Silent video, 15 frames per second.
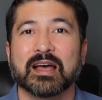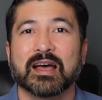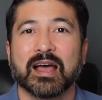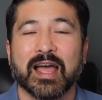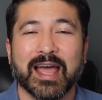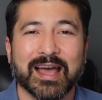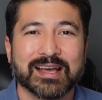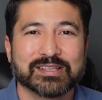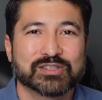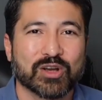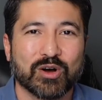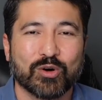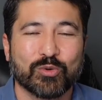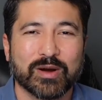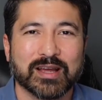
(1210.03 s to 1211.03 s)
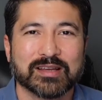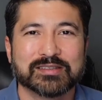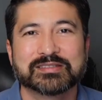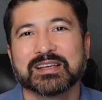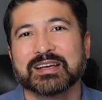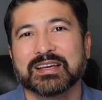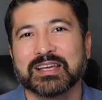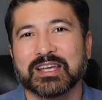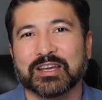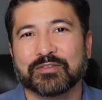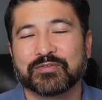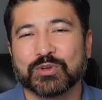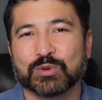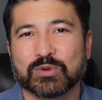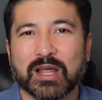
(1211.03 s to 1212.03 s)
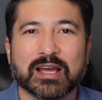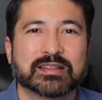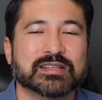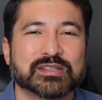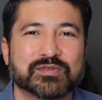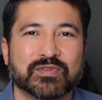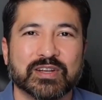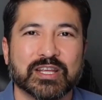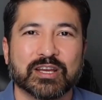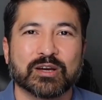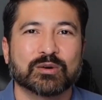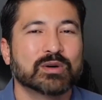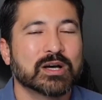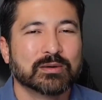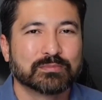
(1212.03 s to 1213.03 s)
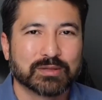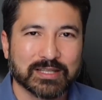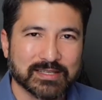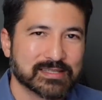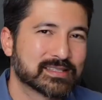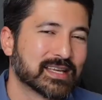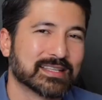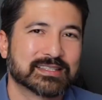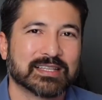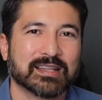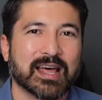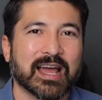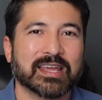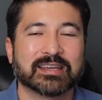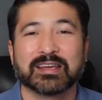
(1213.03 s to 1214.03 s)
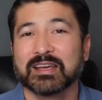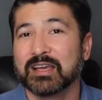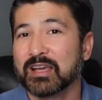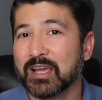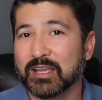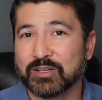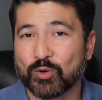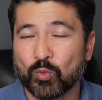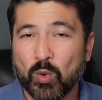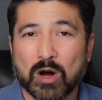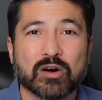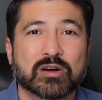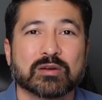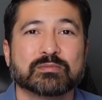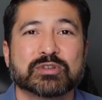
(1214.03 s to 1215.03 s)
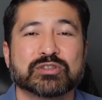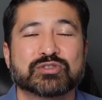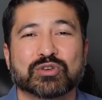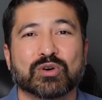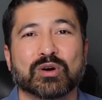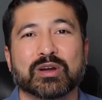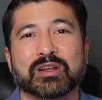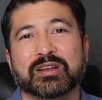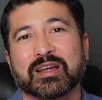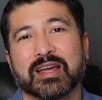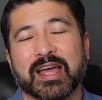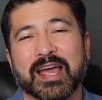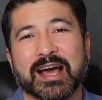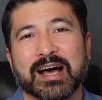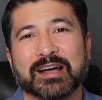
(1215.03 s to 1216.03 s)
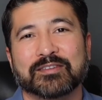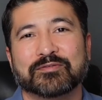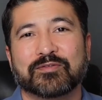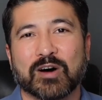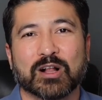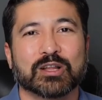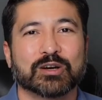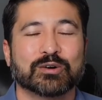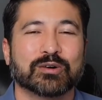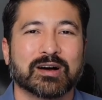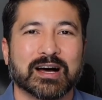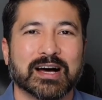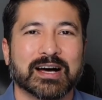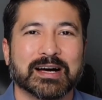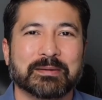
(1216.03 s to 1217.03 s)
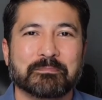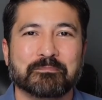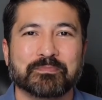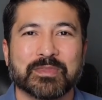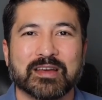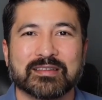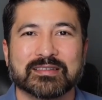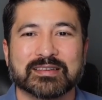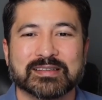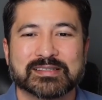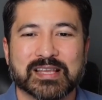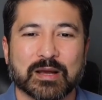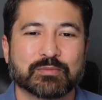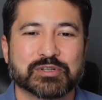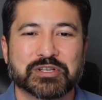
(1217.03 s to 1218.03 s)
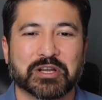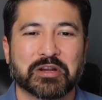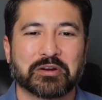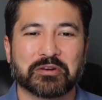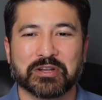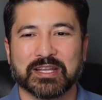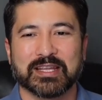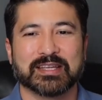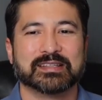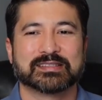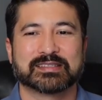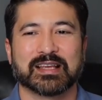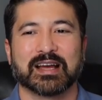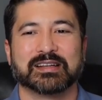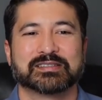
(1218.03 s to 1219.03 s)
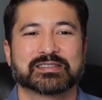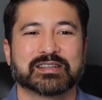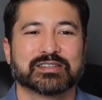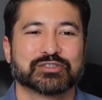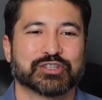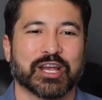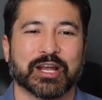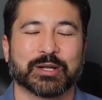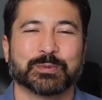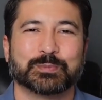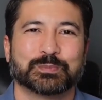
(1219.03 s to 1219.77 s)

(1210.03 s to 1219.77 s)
As always, if you like this video, please hit the like, and you're welcome to join and follow the Cybersecurity Insights channel.